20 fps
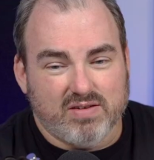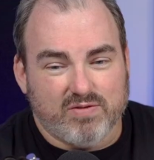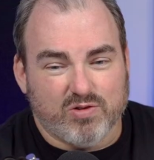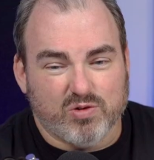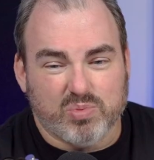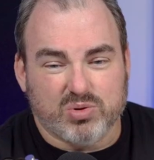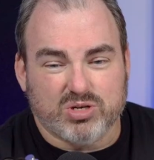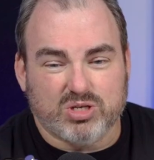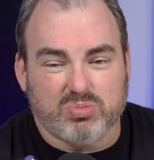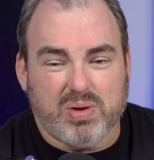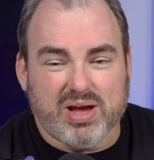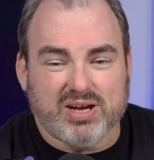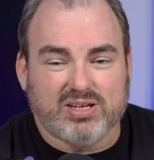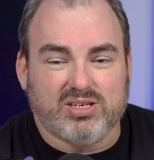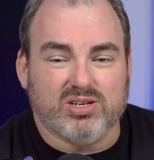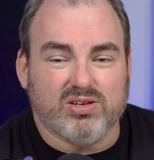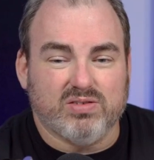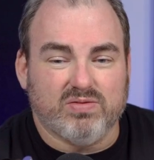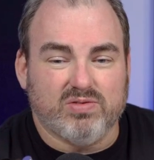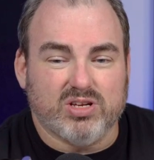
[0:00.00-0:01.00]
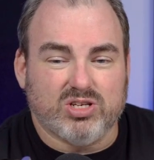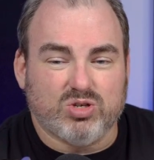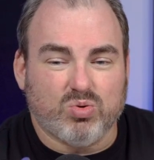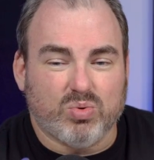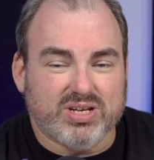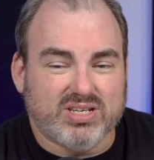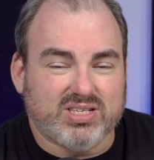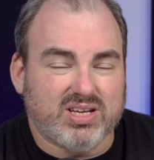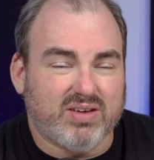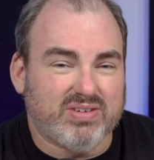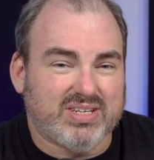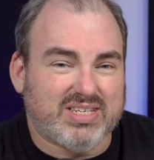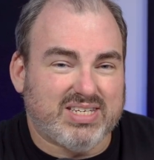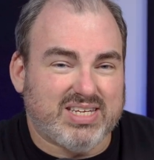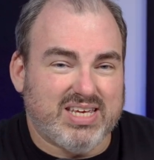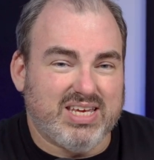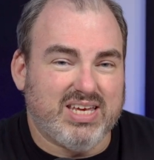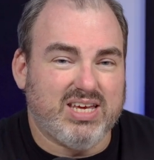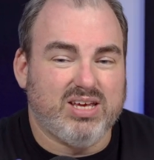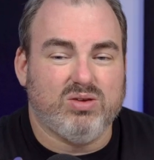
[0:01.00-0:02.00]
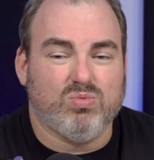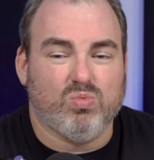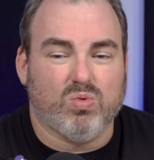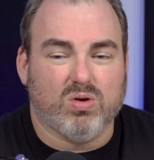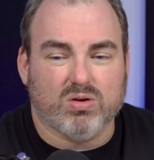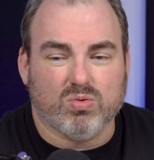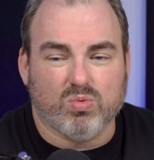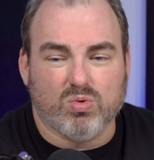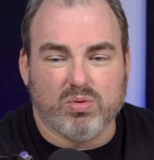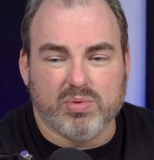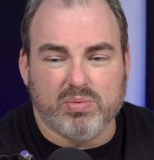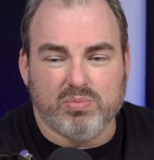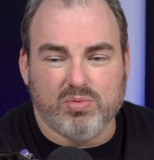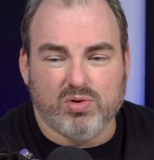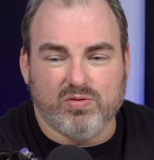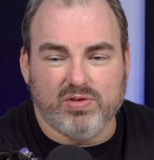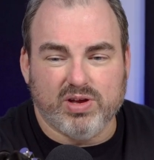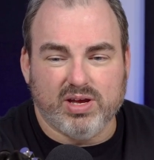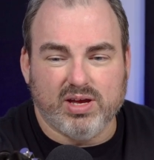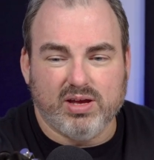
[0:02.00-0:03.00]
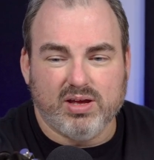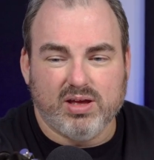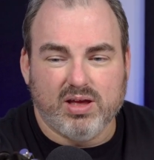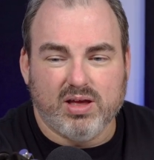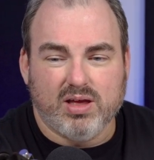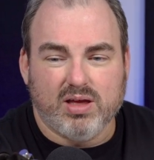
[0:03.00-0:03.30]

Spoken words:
For perspective, the 2017 Wonder Woman movie